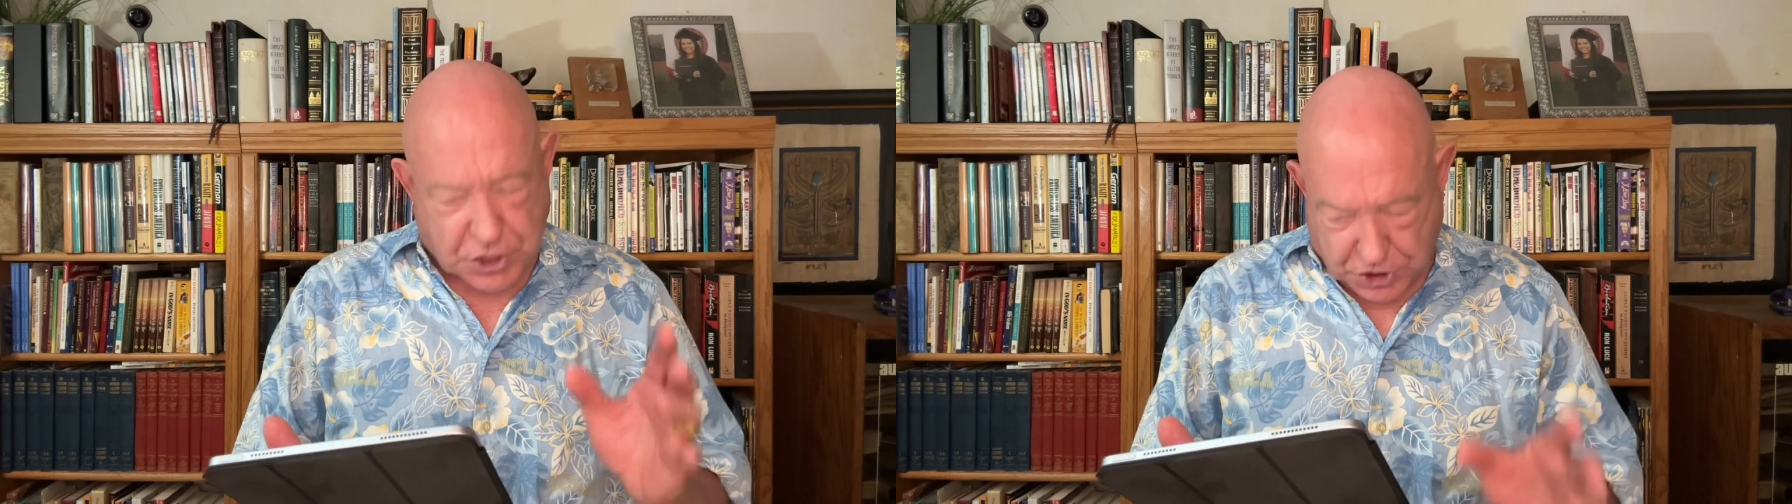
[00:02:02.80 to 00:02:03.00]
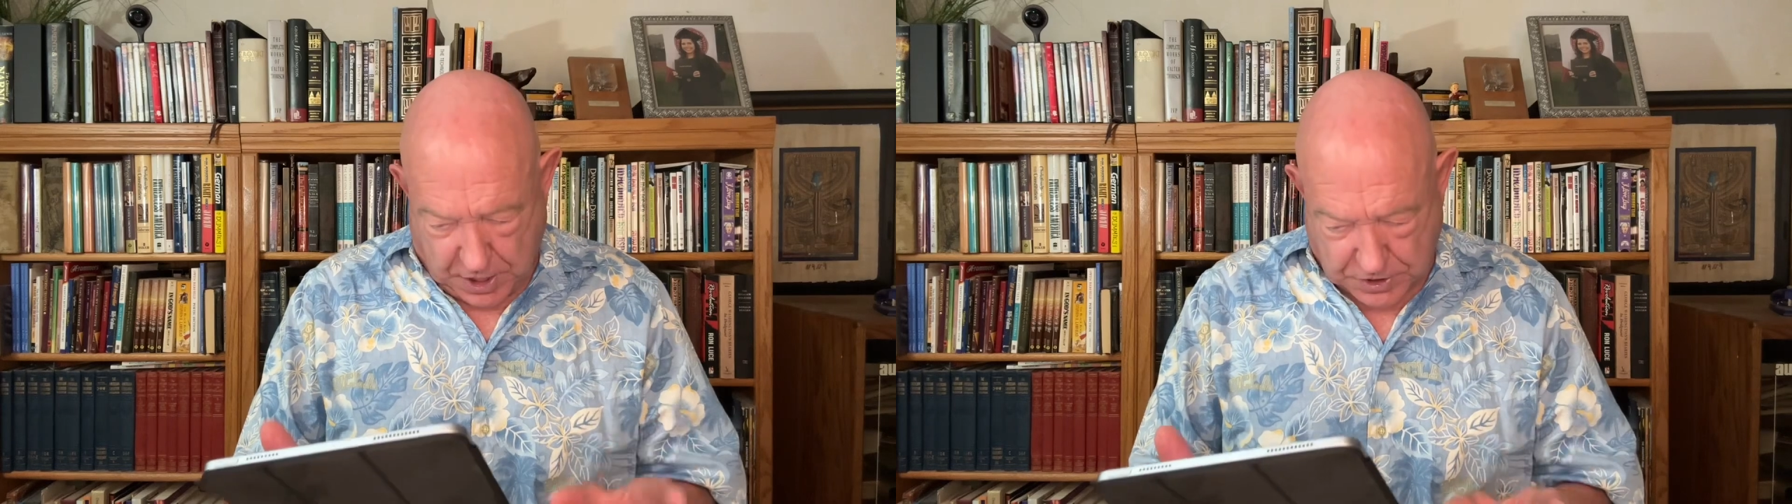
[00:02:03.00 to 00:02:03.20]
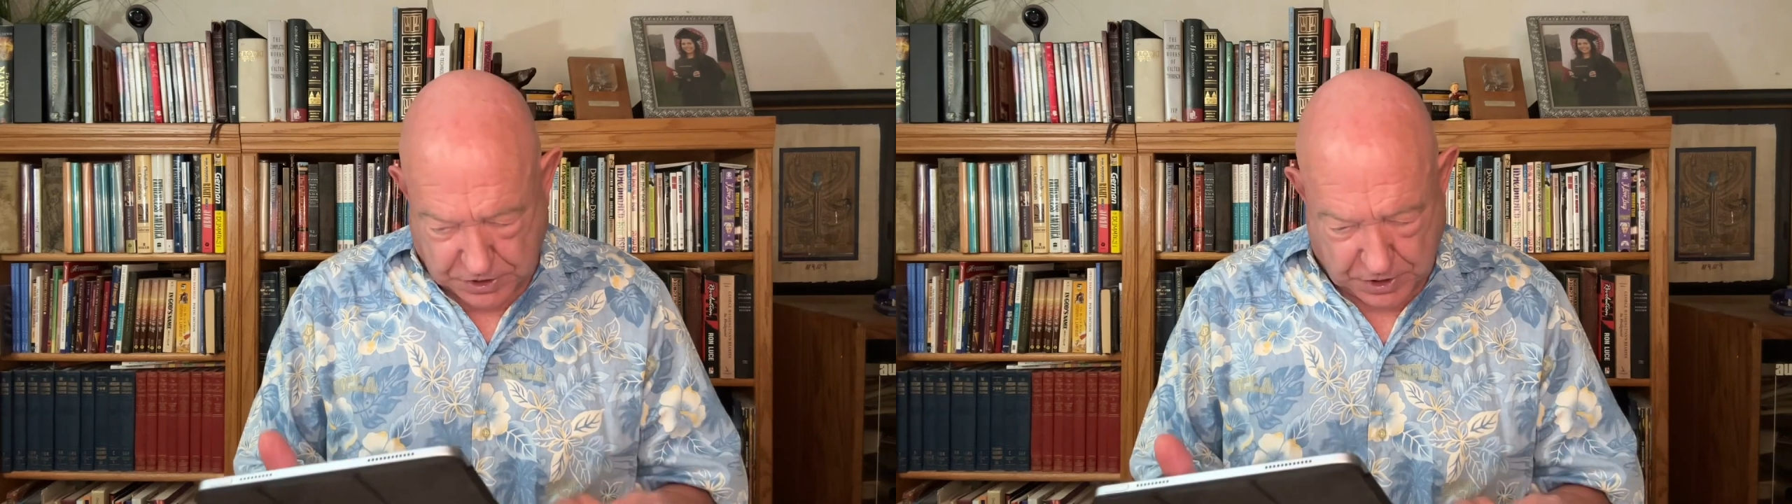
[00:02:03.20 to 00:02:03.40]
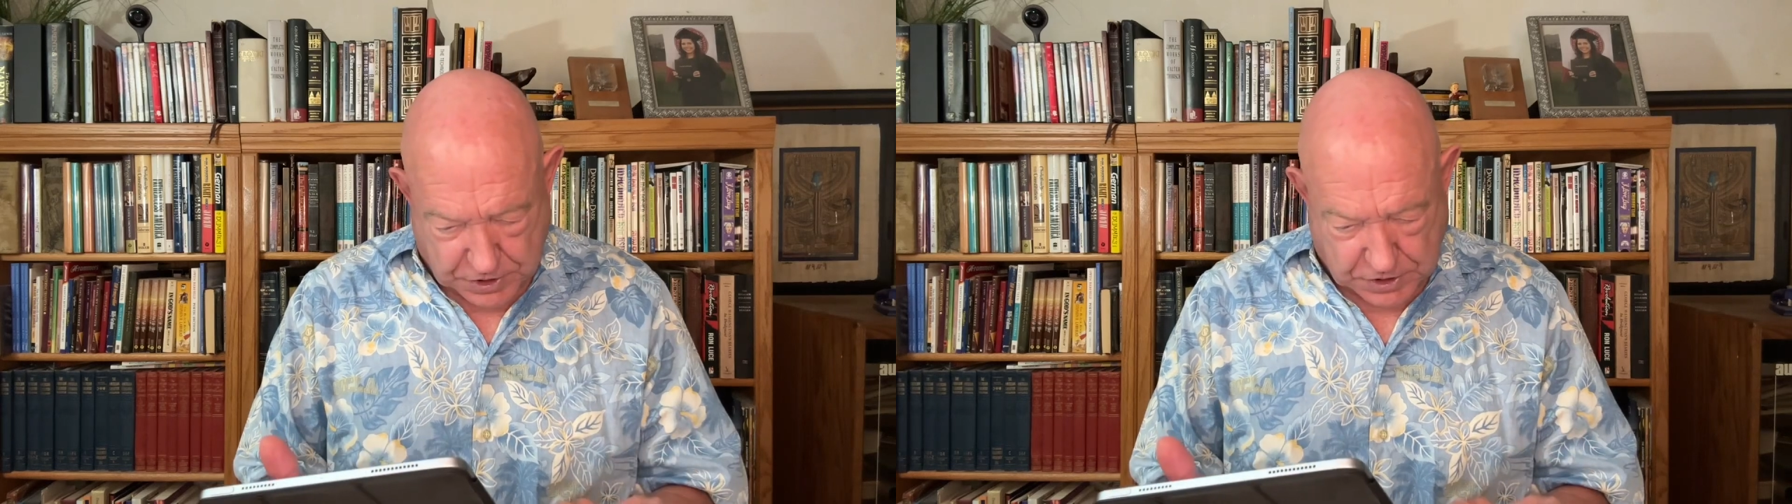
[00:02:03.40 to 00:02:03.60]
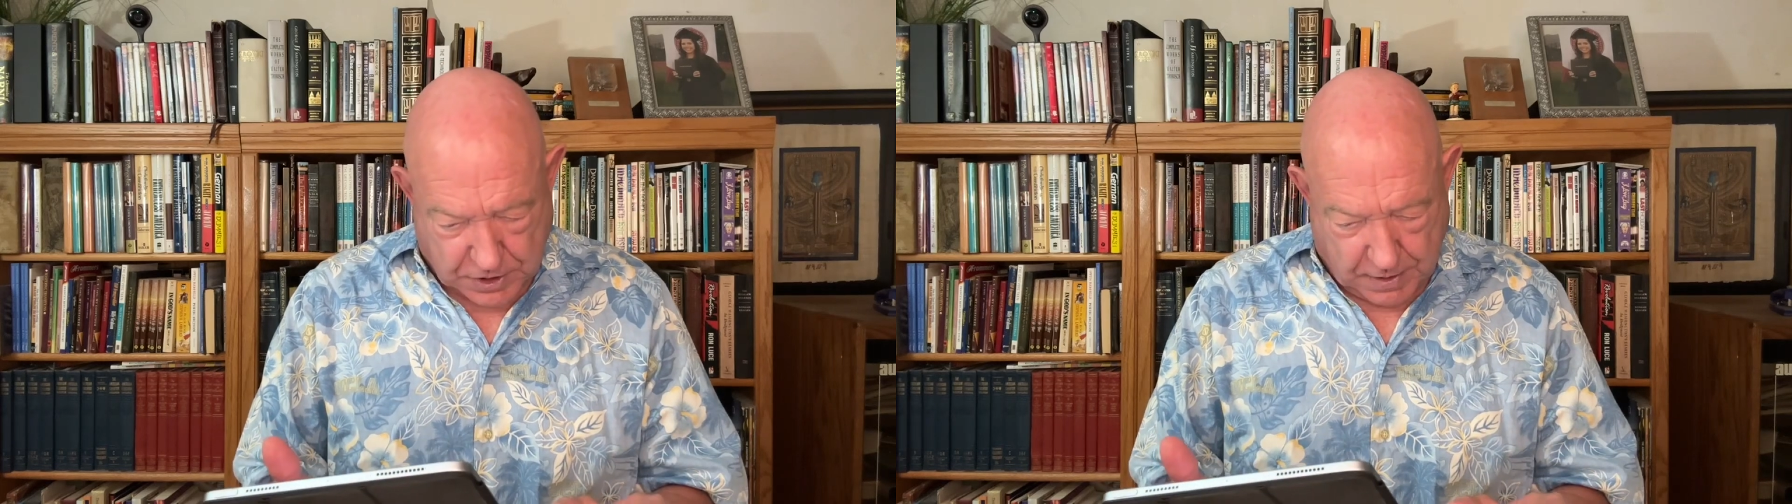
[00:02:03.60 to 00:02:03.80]

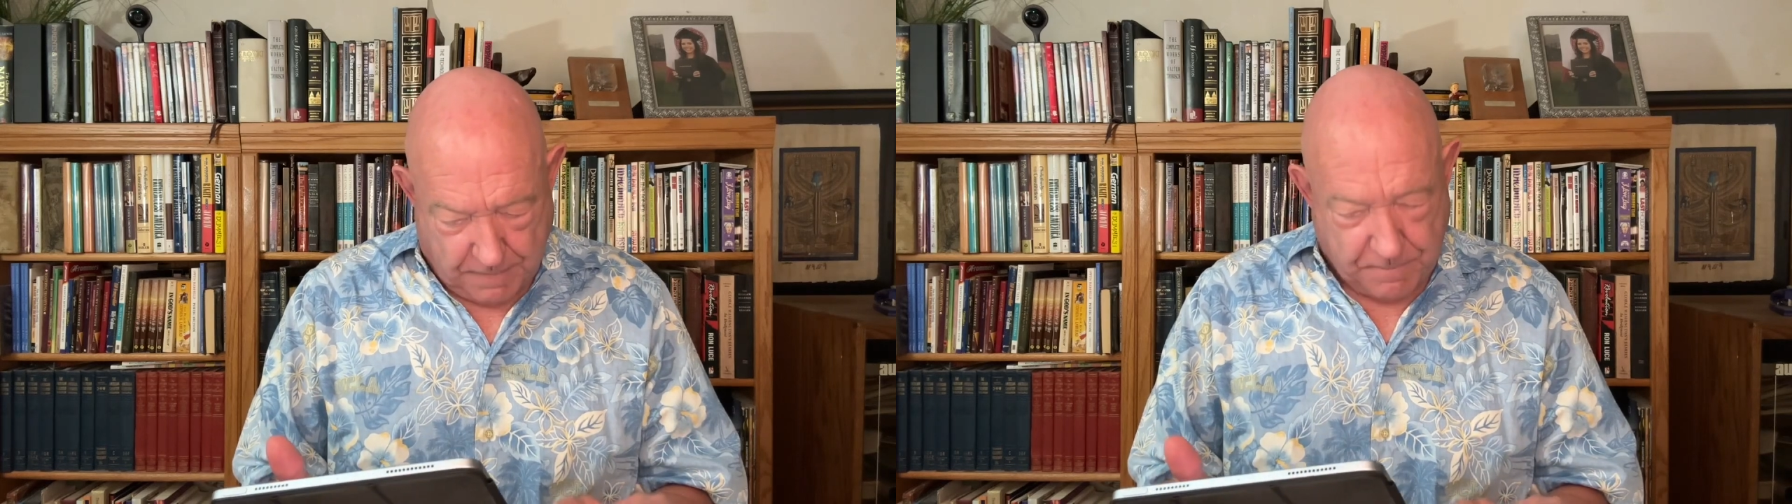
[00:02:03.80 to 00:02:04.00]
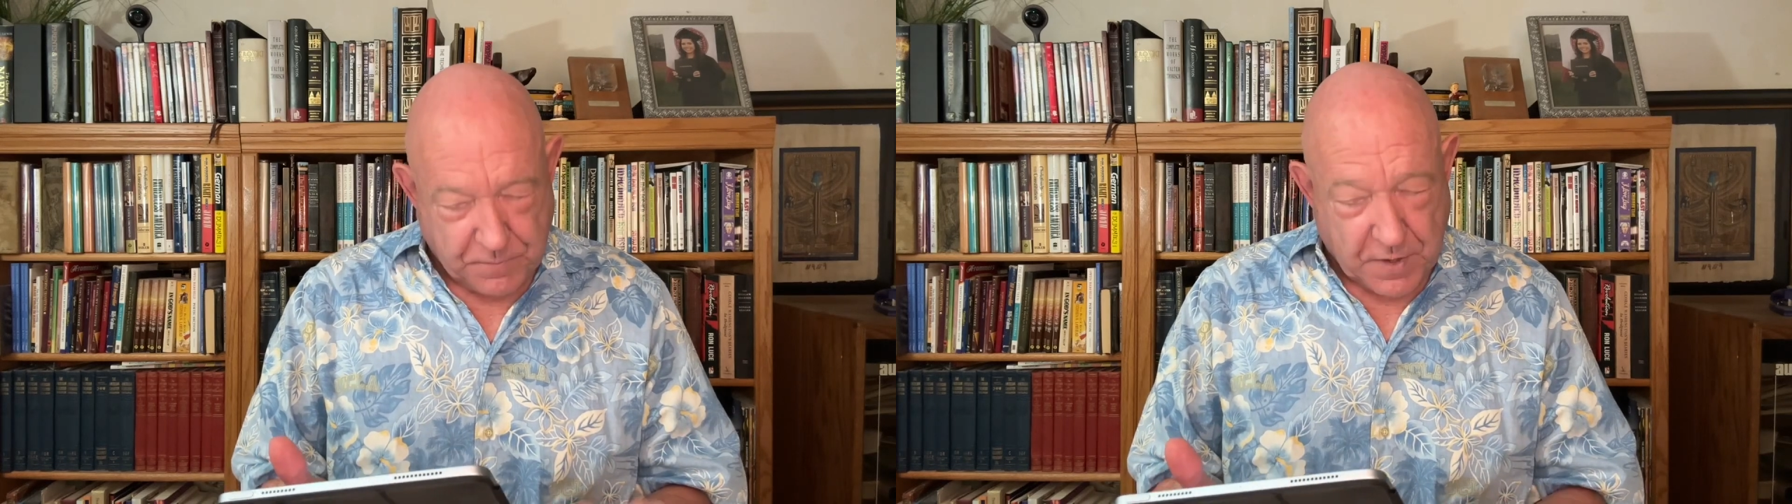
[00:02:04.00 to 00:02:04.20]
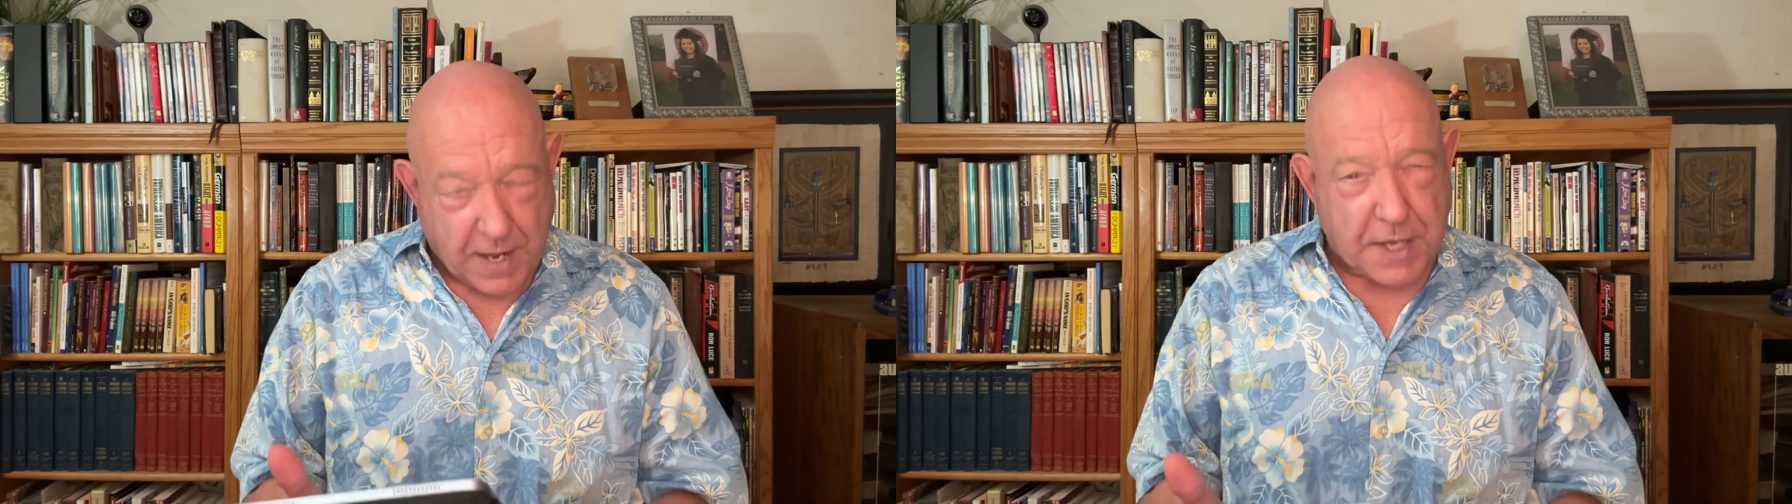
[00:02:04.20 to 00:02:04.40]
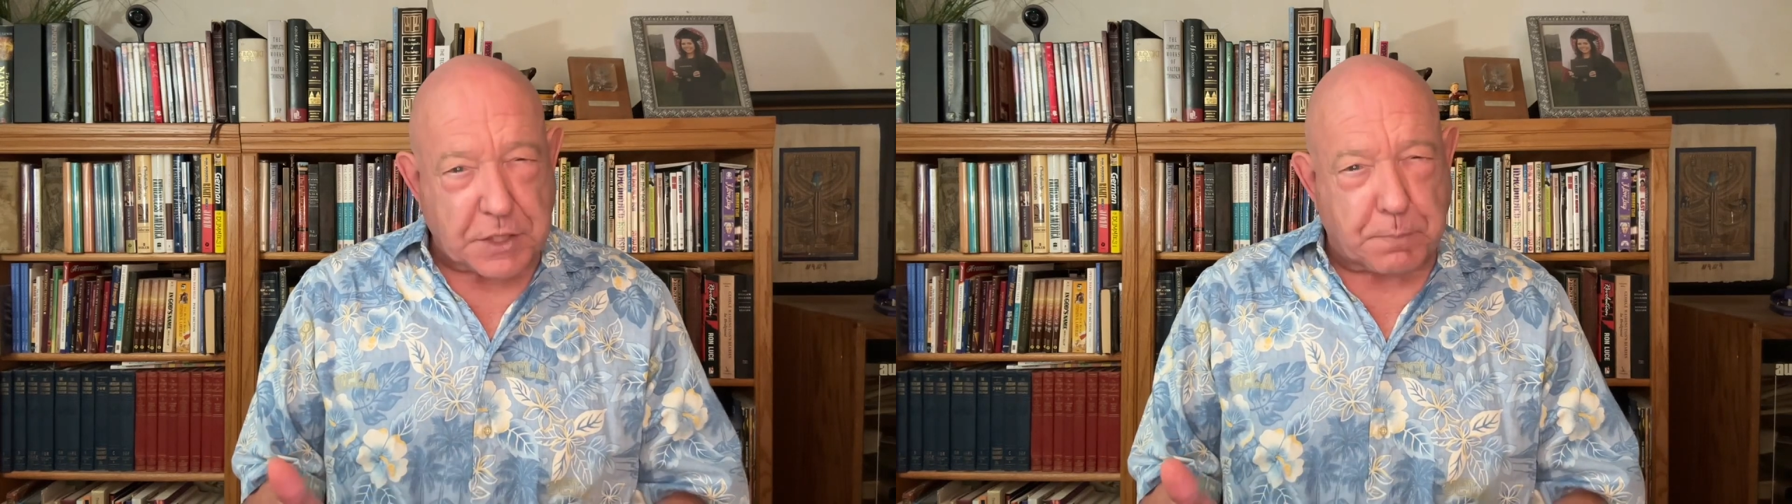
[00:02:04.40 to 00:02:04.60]
justice has